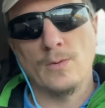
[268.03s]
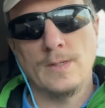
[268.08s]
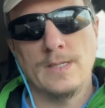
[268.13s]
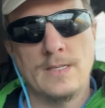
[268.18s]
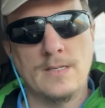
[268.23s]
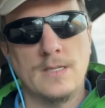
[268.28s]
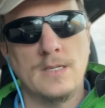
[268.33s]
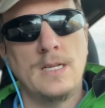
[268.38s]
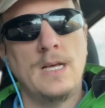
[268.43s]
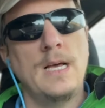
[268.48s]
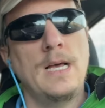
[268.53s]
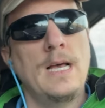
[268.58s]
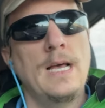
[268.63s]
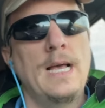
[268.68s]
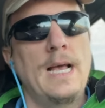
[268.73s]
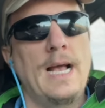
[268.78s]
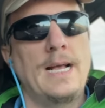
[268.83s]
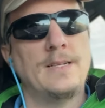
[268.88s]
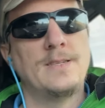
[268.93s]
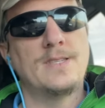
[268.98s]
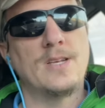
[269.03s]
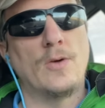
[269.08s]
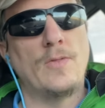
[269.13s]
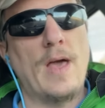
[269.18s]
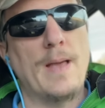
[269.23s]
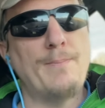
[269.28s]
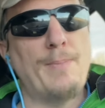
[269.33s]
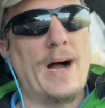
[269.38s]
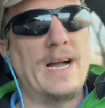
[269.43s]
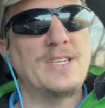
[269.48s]
reason, and so
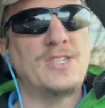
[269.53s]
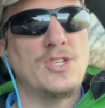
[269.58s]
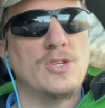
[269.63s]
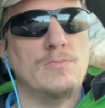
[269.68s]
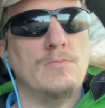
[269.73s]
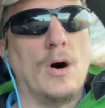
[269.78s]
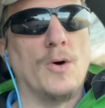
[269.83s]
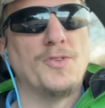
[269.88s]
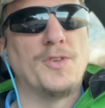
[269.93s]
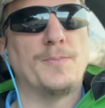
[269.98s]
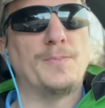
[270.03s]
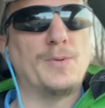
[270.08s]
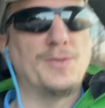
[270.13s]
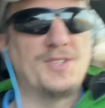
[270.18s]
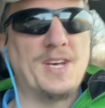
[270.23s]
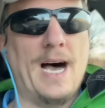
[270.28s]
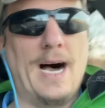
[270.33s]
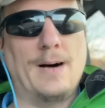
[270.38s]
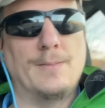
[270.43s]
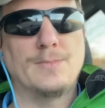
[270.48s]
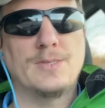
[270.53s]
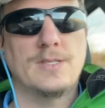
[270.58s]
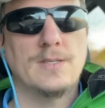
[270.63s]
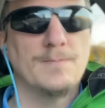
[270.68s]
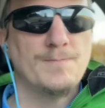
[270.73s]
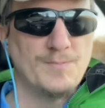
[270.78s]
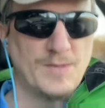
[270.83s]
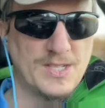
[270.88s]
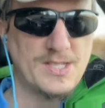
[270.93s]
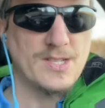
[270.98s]
they bite you multiple times.
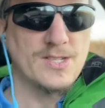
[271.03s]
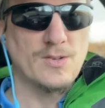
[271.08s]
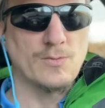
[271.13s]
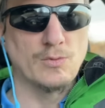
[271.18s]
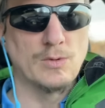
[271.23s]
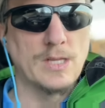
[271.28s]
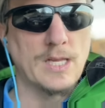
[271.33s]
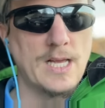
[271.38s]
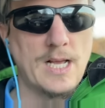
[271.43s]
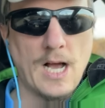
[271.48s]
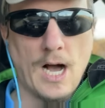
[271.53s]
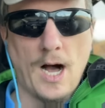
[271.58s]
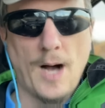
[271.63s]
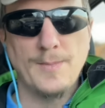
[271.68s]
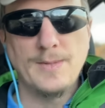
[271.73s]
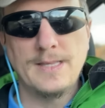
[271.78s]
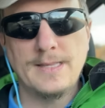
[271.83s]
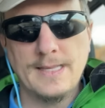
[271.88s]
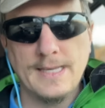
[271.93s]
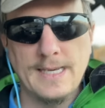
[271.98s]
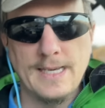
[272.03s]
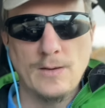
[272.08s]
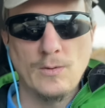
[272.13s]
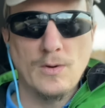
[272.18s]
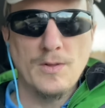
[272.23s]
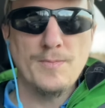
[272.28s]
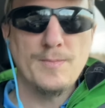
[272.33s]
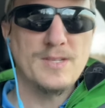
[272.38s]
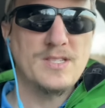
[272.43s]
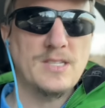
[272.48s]
This is a really common thing
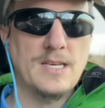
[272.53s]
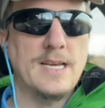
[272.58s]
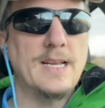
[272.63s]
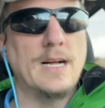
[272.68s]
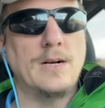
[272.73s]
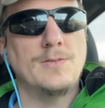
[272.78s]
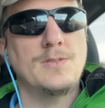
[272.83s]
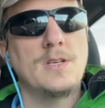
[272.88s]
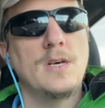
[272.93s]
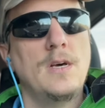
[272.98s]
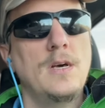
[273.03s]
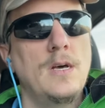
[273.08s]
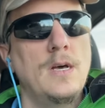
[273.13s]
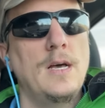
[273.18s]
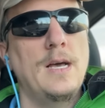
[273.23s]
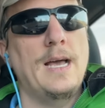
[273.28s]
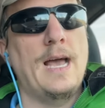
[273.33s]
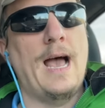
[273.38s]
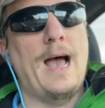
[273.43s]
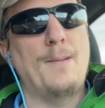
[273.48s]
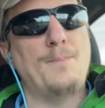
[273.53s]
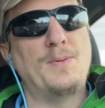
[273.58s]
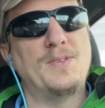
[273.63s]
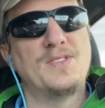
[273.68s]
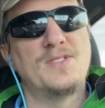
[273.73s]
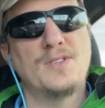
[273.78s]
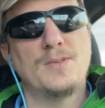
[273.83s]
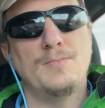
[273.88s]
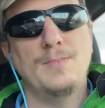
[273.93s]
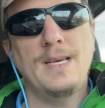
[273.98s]
with mosquitoes.
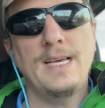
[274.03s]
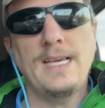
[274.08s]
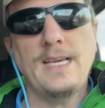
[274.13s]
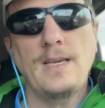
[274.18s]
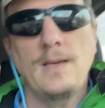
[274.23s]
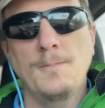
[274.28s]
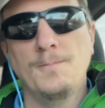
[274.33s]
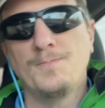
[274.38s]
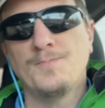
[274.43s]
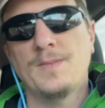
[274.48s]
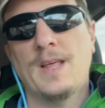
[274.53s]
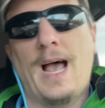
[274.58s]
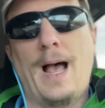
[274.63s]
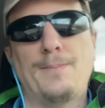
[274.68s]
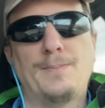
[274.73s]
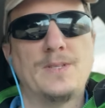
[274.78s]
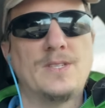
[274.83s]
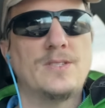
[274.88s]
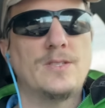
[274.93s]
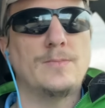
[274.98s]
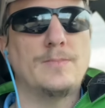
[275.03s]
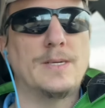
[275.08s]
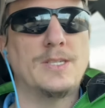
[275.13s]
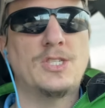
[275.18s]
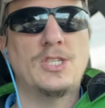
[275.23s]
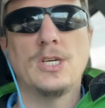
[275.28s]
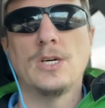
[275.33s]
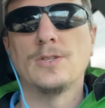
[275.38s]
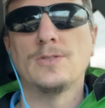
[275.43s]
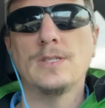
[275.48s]
Happens to me, happens to my
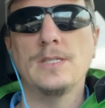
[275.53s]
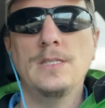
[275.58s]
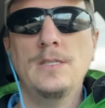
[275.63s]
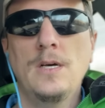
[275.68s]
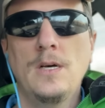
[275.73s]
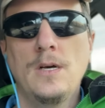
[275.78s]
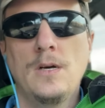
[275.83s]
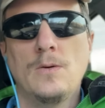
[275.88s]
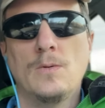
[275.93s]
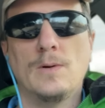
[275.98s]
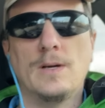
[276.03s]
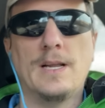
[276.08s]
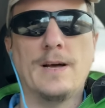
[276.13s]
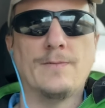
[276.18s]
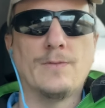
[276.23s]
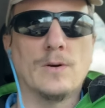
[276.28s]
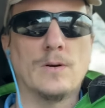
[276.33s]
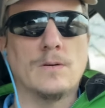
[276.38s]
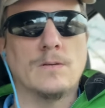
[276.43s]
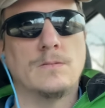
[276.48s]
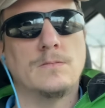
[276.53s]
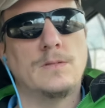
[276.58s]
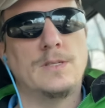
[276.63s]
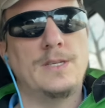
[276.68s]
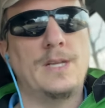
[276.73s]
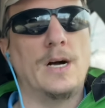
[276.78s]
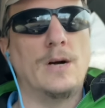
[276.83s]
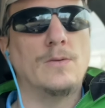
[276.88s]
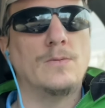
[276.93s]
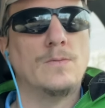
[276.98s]
children whenever
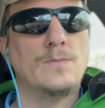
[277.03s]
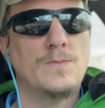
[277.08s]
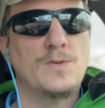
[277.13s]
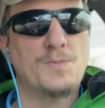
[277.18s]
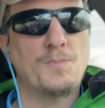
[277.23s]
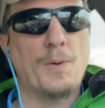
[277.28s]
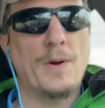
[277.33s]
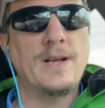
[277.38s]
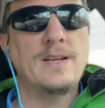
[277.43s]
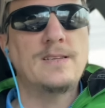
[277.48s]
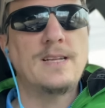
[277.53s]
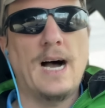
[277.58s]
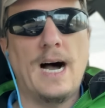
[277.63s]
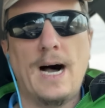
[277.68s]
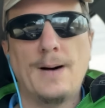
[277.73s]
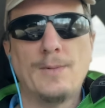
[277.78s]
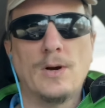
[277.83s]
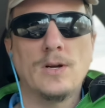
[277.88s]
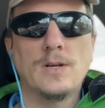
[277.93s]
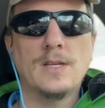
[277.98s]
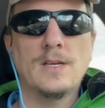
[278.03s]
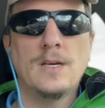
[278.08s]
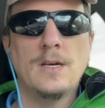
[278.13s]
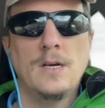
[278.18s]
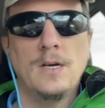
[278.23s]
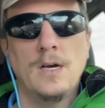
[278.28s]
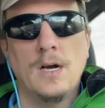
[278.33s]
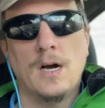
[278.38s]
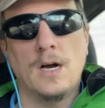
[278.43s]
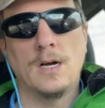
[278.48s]
you know springtime early
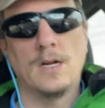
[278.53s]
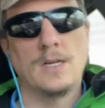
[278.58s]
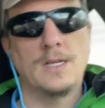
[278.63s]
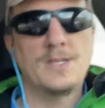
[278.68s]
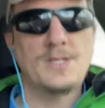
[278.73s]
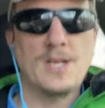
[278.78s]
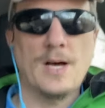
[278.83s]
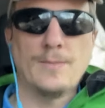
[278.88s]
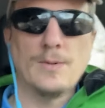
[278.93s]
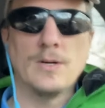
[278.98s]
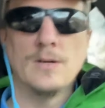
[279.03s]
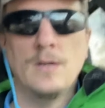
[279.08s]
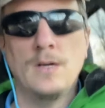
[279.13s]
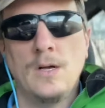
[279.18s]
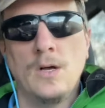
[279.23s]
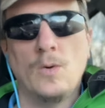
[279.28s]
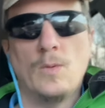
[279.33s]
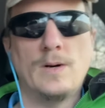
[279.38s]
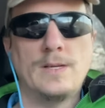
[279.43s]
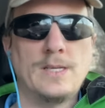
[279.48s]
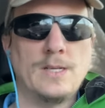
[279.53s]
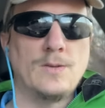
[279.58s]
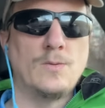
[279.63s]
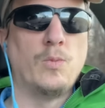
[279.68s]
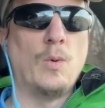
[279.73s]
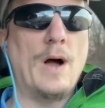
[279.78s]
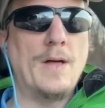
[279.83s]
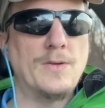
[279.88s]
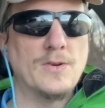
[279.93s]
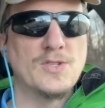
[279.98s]
early summer when the
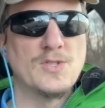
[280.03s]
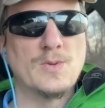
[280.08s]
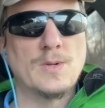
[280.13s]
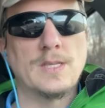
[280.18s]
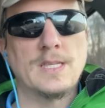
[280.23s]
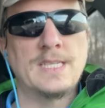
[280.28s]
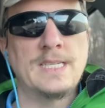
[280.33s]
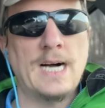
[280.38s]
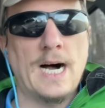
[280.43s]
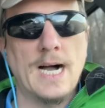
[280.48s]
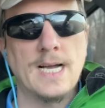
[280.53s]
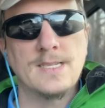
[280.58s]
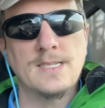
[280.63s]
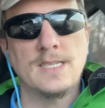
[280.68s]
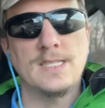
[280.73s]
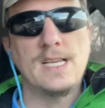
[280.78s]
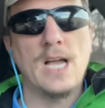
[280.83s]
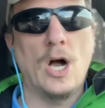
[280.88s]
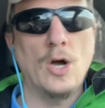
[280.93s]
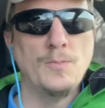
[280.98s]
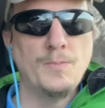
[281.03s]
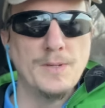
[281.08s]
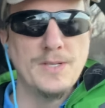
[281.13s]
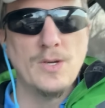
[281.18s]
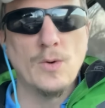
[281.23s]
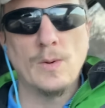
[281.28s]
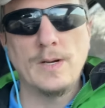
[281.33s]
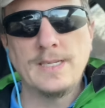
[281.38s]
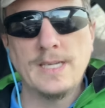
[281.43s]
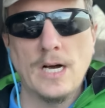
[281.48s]
weather's really nice and you open
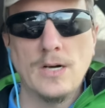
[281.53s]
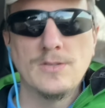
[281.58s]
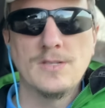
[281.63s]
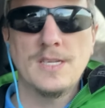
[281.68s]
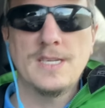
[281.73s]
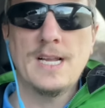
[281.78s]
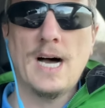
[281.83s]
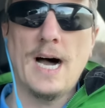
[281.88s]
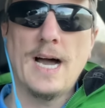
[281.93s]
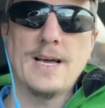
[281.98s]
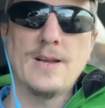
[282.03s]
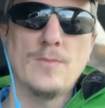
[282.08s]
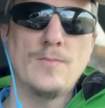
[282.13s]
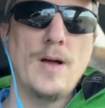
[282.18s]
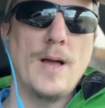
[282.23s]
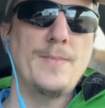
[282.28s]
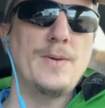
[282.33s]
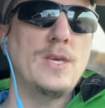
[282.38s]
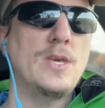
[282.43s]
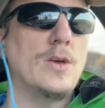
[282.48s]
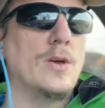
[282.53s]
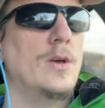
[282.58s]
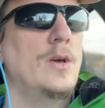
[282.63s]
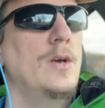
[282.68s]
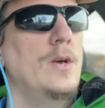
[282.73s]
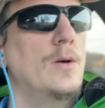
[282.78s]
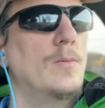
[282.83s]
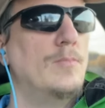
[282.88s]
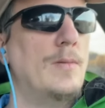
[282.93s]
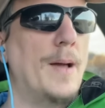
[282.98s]
your windows at night or maybe you
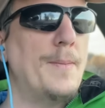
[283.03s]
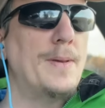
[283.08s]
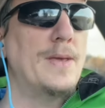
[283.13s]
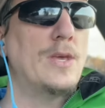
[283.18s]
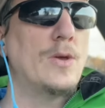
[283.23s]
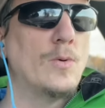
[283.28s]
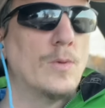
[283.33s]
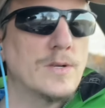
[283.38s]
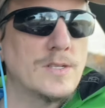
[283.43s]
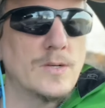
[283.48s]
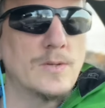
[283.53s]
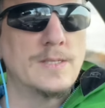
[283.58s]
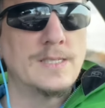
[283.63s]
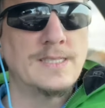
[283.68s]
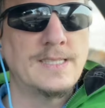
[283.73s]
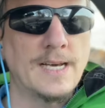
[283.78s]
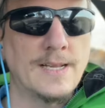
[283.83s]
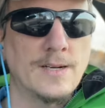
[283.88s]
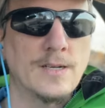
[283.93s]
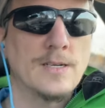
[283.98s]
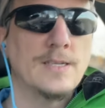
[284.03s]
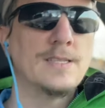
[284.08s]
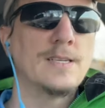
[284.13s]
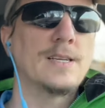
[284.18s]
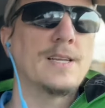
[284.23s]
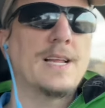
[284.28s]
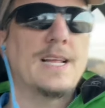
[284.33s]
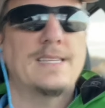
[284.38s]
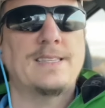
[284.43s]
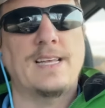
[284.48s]
maybe you were doing dinner and
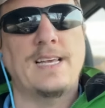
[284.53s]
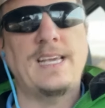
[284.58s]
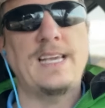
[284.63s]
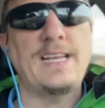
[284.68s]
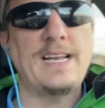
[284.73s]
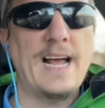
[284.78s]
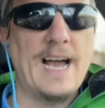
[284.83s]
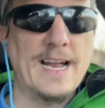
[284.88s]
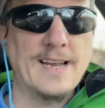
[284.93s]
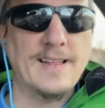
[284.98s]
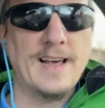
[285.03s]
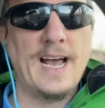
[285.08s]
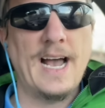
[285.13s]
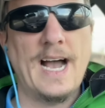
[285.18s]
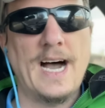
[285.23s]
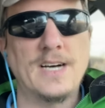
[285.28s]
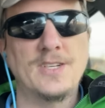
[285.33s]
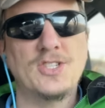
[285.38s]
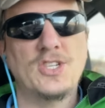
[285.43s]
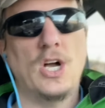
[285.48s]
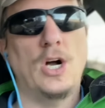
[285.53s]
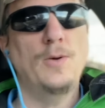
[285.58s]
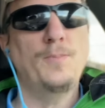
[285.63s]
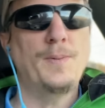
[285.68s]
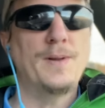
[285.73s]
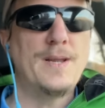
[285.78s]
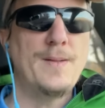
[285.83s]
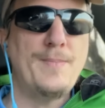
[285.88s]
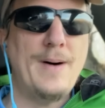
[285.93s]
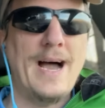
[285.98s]
let the heat out of the house you
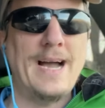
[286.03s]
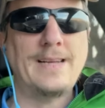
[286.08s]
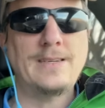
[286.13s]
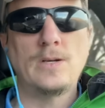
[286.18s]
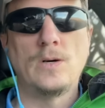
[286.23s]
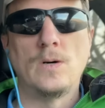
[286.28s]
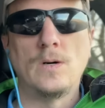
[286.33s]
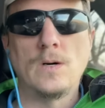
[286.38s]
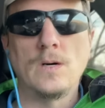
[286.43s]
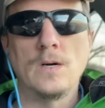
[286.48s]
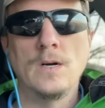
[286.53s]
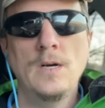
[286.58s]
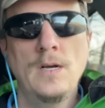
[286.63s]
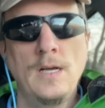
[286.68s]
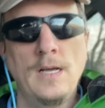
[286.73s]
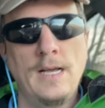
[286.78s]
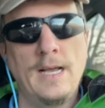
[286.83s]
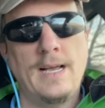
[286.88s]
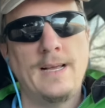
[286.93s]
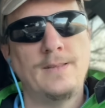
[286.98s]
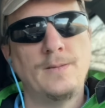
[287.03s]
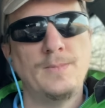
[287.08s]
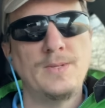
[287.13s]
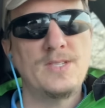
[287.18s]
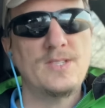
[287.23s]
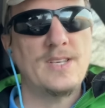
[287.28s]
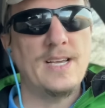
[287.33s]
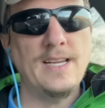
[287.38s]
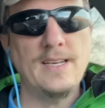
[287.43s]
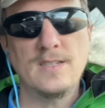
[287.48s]
opened the back door and the
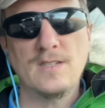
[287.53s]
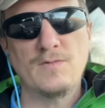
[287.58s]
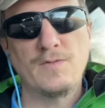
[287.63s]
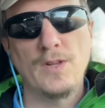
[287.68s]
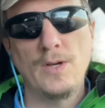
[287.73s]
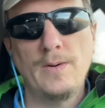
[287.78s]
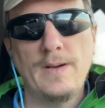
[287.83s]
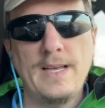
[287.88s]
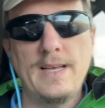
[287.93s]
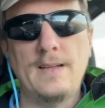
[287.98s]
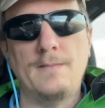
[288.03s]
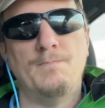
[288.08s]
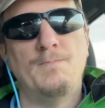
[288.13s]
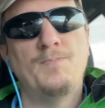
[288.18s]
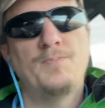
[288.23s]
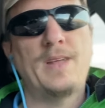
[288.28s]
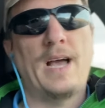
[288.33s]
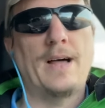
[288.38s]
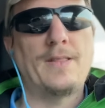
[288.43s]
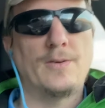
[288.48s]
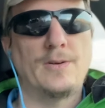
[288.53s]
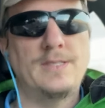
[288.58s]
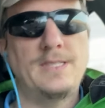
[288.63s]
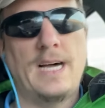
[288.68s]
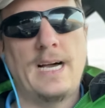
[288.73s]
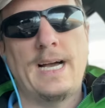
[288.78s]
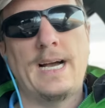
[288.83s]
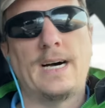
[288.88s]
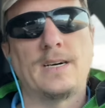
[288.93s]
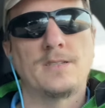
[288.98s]
mosquitoes flew in now they're in
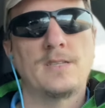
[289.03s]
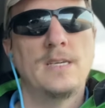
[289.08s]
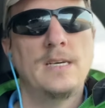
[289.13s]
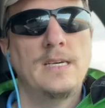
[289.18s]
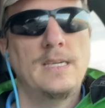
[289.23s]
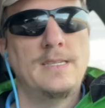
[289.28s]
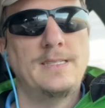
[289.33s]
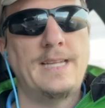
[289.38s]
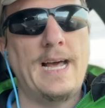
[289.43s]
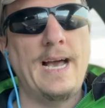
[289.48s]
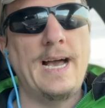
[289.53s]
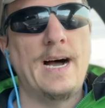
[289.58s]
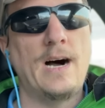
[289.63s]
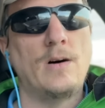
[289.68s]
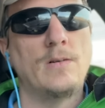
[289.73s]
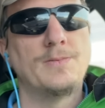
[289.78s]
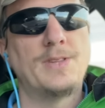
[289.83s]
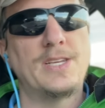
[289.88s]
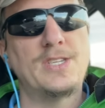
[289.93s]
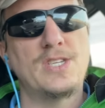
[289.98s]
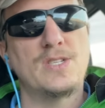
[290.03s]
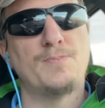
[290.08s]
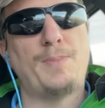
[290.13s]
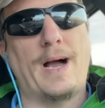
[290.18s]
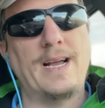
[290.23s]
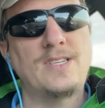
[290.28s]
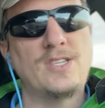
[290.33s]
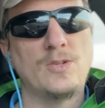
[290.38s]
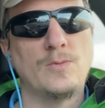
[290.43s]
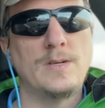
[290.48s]
the house now they just
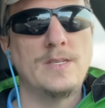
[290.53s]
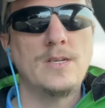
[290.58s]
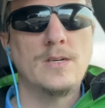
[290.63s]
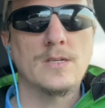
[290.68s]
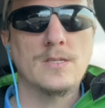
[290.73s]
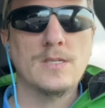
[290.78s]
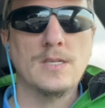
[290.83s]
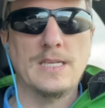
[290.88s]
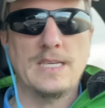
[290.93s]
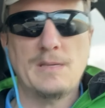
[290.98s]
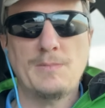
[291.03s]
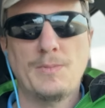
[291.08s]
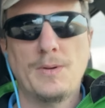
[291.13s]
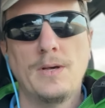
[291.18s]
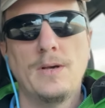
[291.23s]
bite you when you're asleep